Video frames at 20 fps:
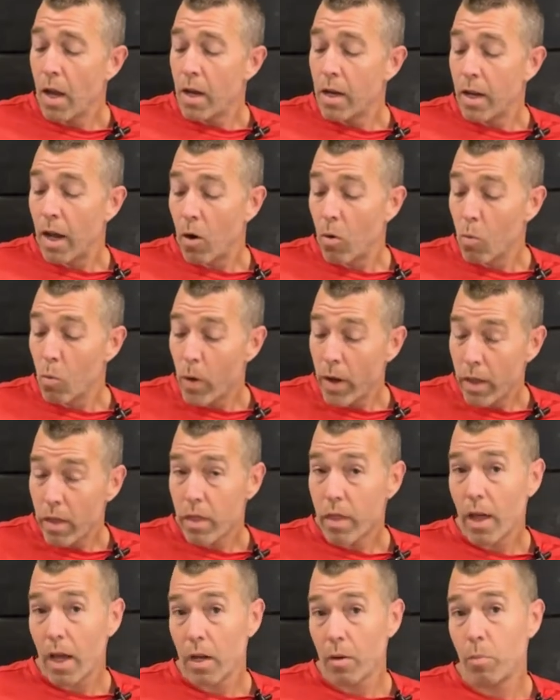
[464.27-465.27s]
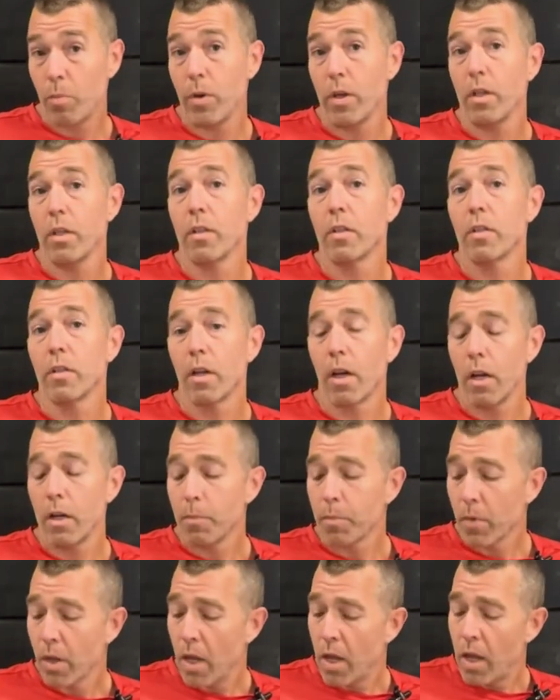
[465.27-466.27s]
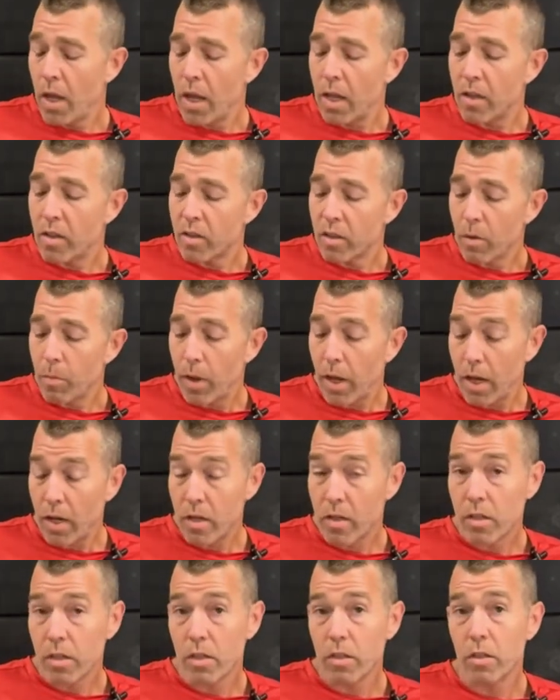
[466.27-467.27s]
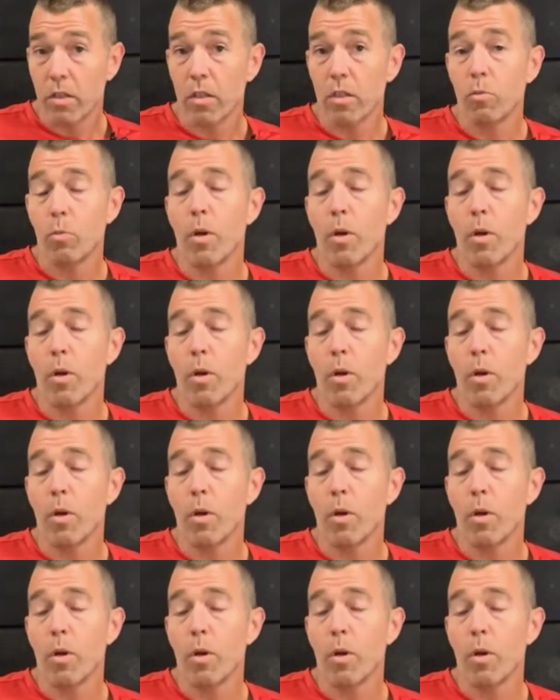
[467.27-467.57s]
Now, with that being said, in some instances,